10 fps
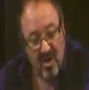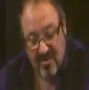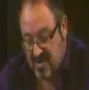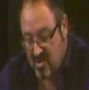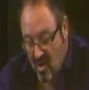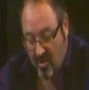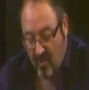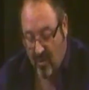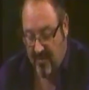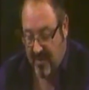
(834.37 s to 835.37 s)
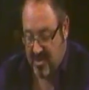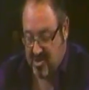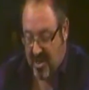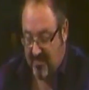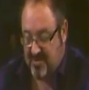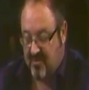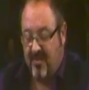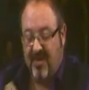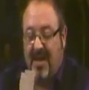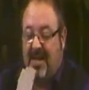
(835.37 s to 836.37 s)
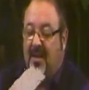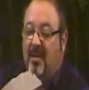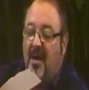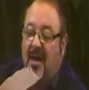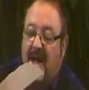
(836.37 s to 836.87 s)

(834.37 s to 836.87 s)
use another one of these shapes or even a little